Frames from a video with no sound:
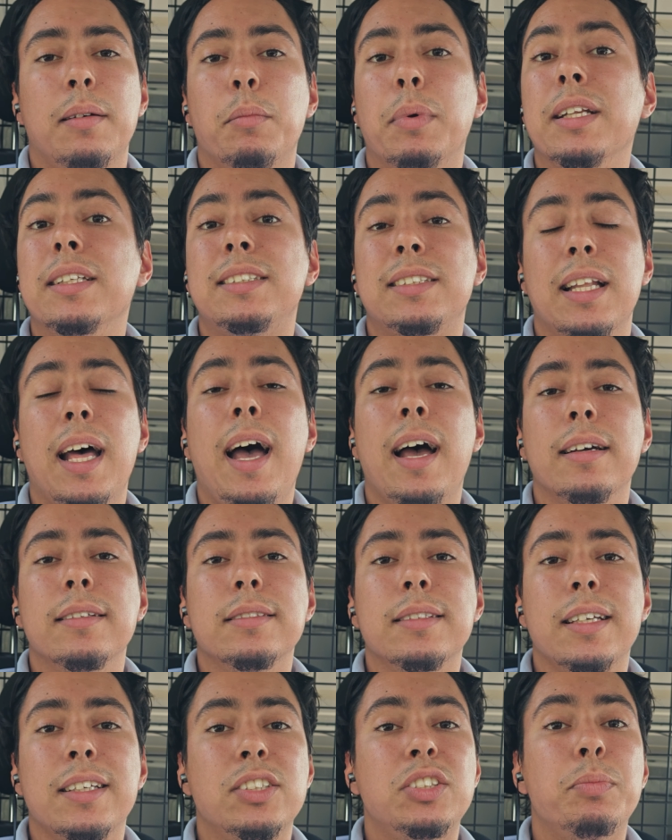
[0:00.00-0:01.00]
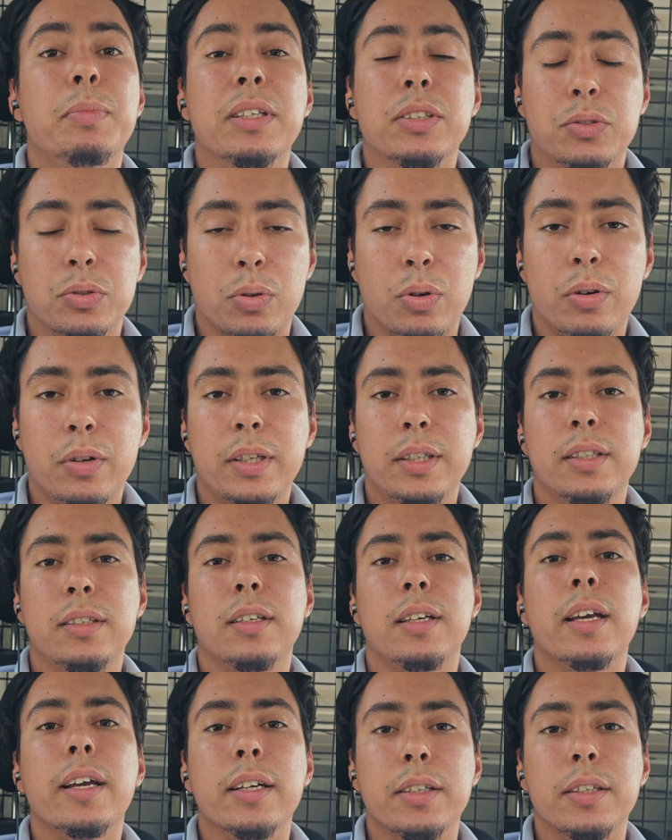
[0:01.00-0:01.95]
But it's not. It's been growing